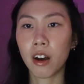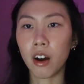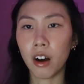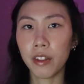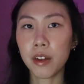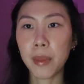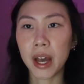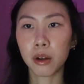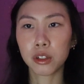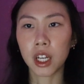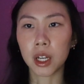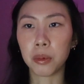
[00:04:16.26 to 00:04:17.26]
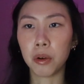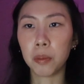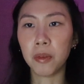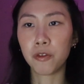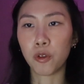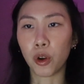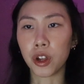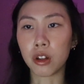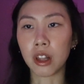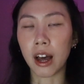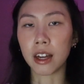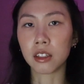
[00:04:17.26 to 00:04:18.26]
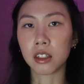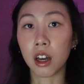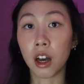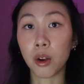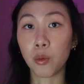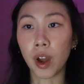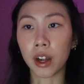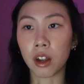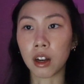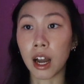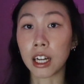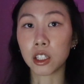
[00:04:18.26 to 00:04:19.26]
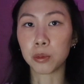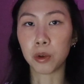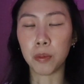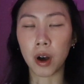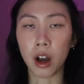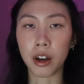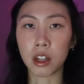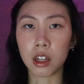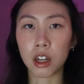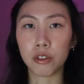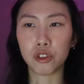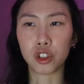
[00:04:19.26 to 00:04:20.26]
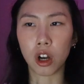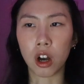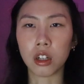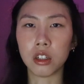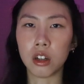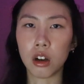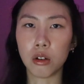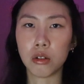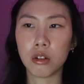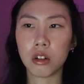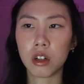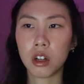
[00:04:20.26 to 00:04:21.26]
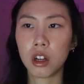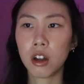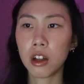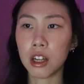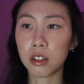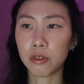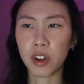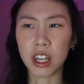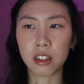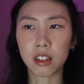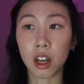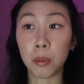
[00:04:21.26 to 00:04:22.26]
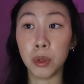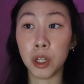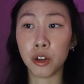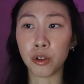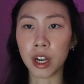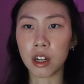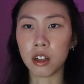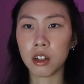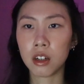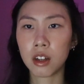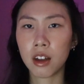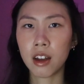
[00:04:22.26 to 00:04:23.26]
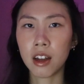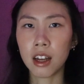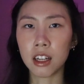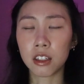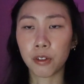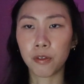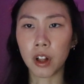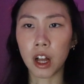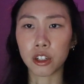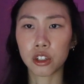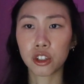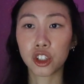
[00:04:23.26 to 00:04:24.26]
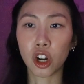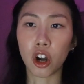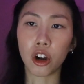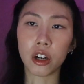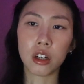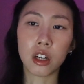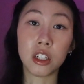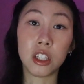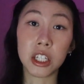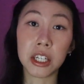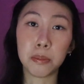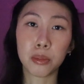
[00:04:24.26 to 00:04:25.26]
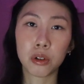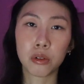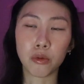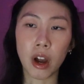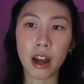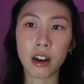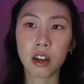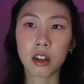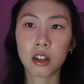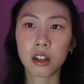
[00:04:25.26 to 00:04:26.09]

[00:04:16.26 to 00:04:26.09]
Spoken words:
On the metal table before you lies the unrecognizable body of John Doe, his face obliterated, his flesh charred a deep red.